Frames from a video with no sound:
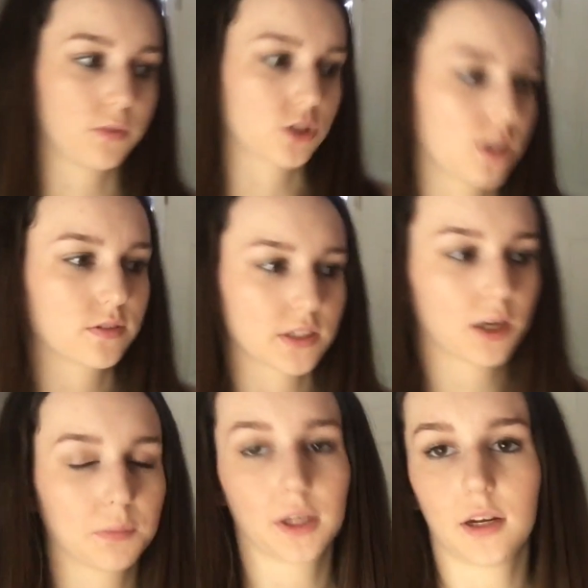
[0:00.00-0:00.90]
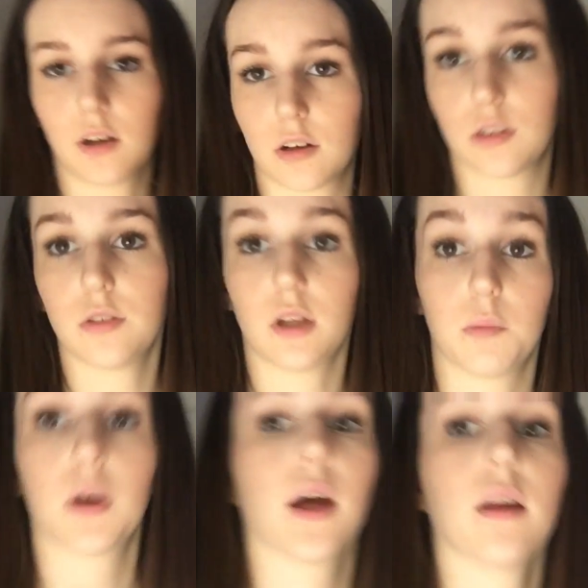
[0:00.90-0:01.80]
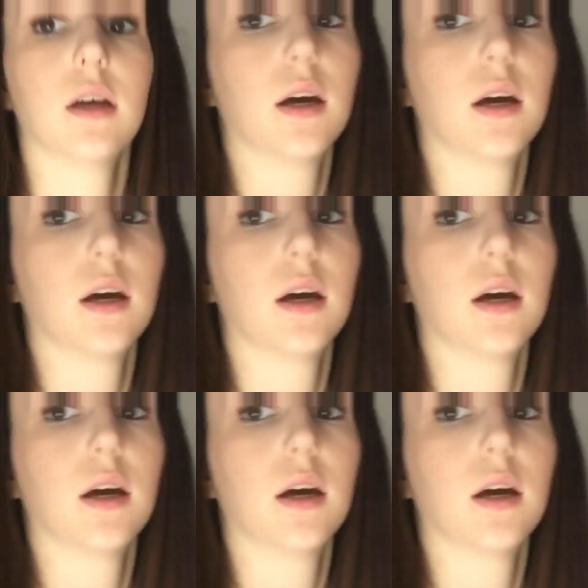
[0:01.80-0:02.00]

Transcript: which I was not planning on doing, but